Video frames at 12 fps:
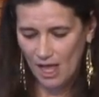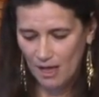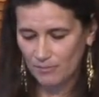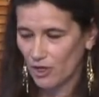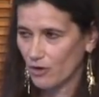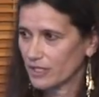
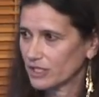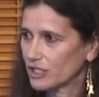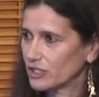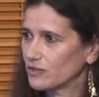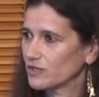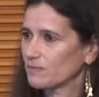I'm going
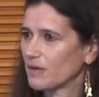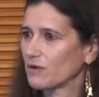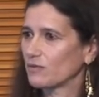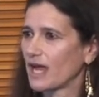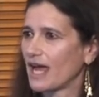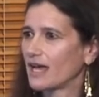to use my
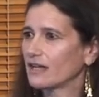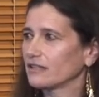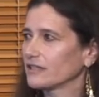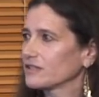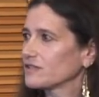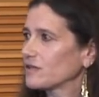
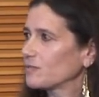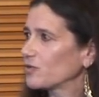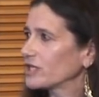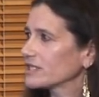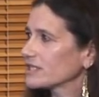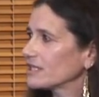rattle and some
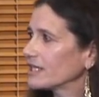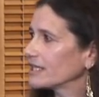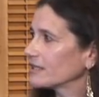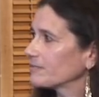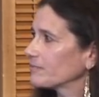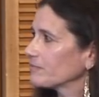
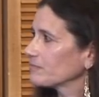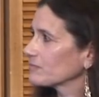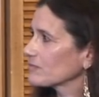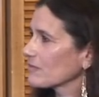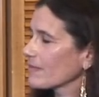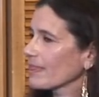whistling.
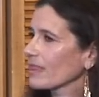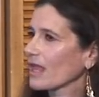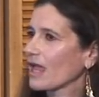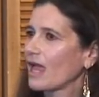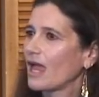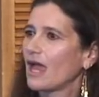
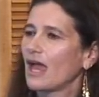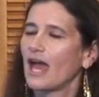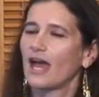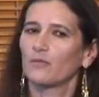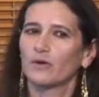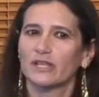
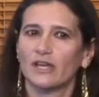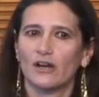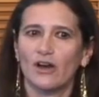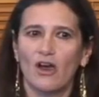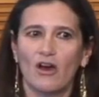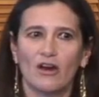And with
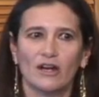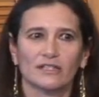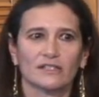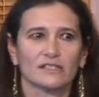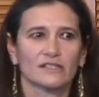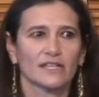our
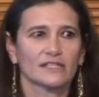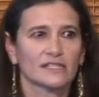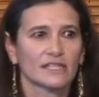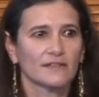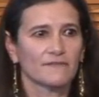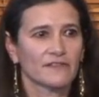hearts,
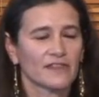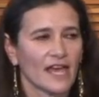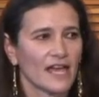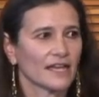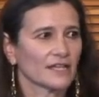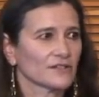let's give
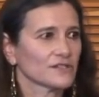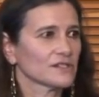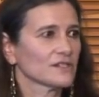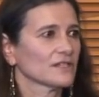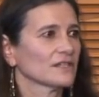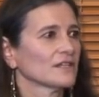
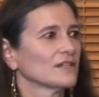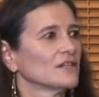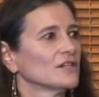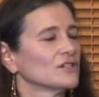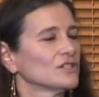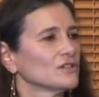thanks
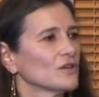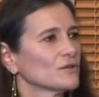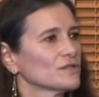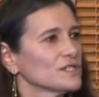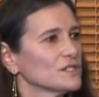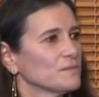to
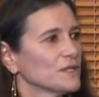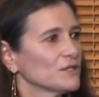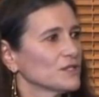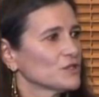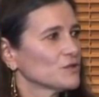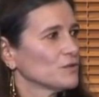those
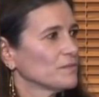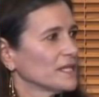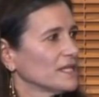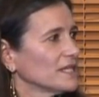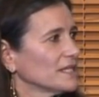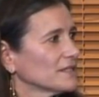spiritual
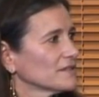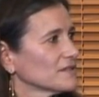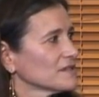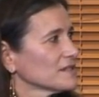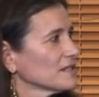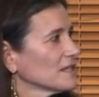
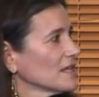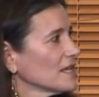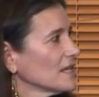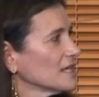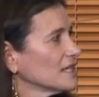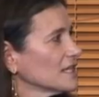beings
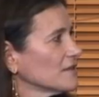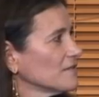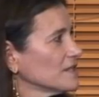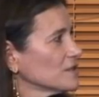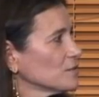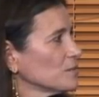in the
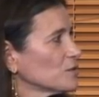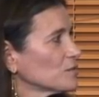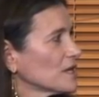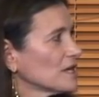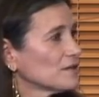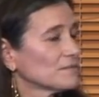invisible
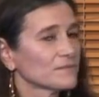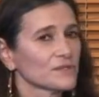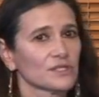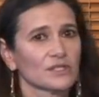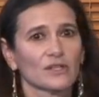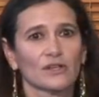
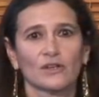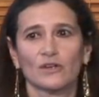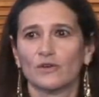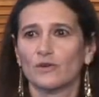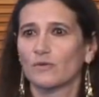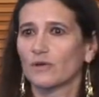realms
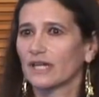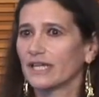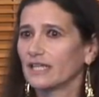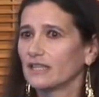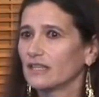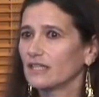who are
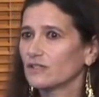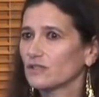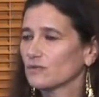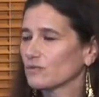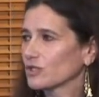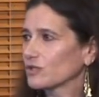in
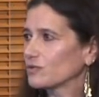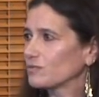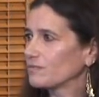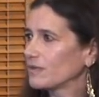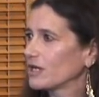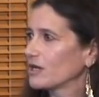this
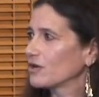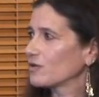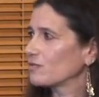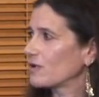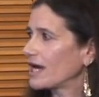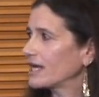room
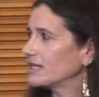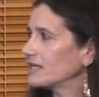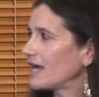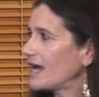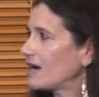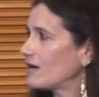right
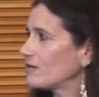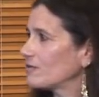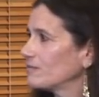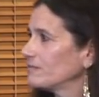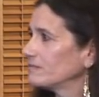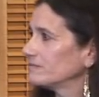now